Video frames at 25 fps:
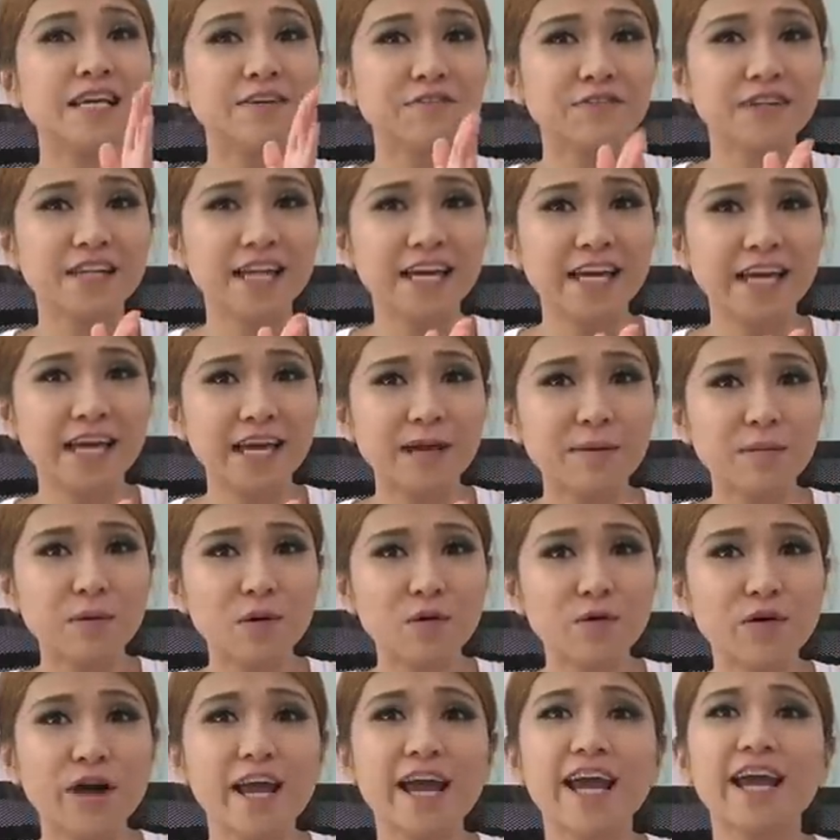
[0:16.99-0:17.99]
Ethernet
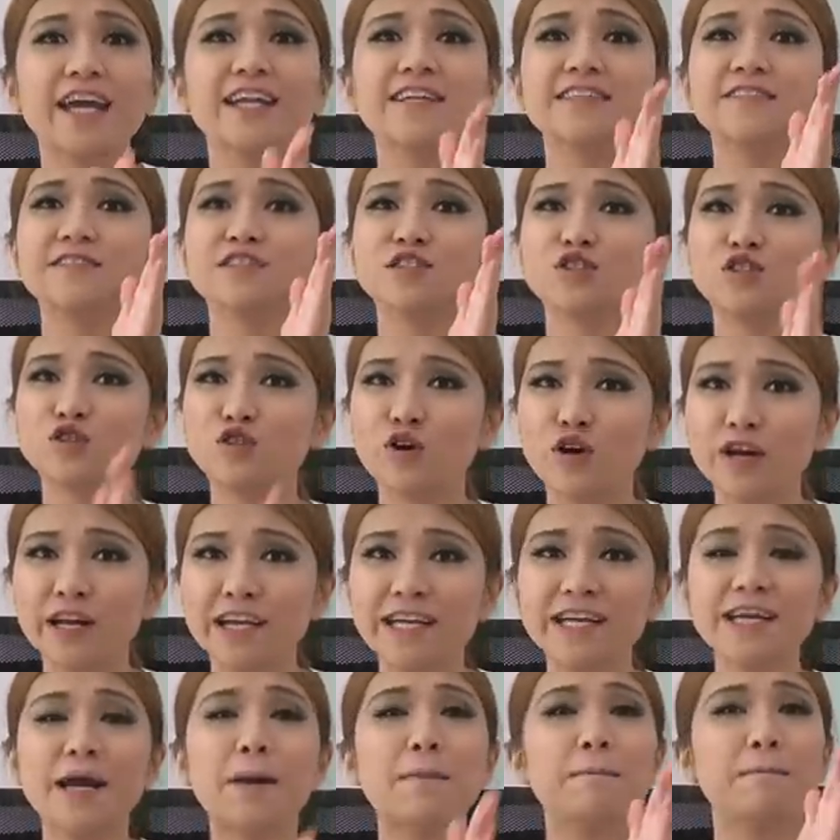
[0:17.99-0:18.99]
cable and
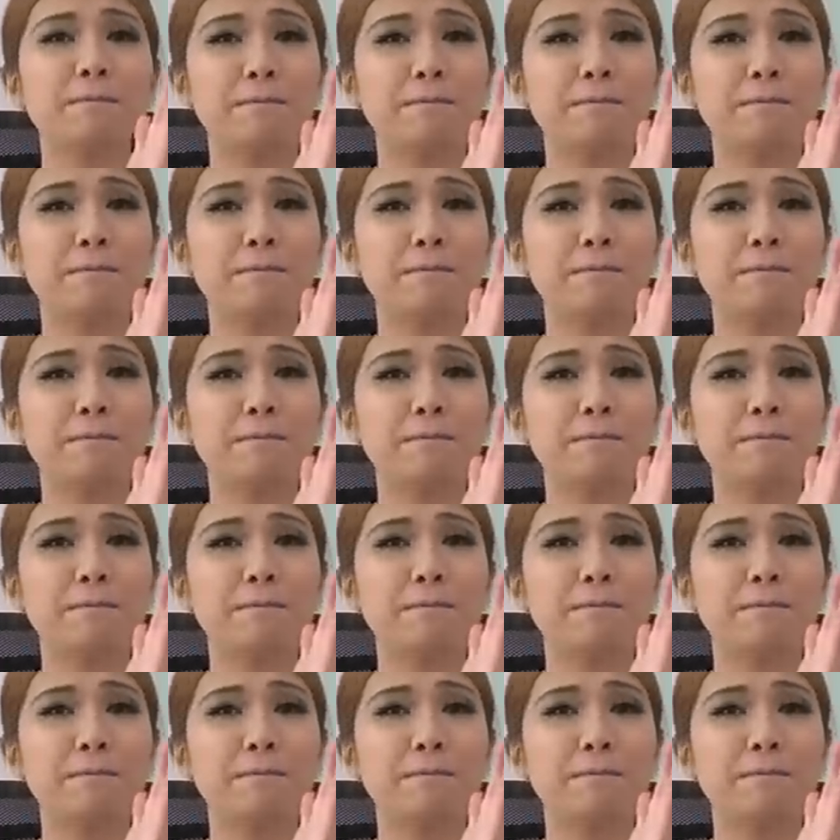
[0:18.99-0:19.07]
installing a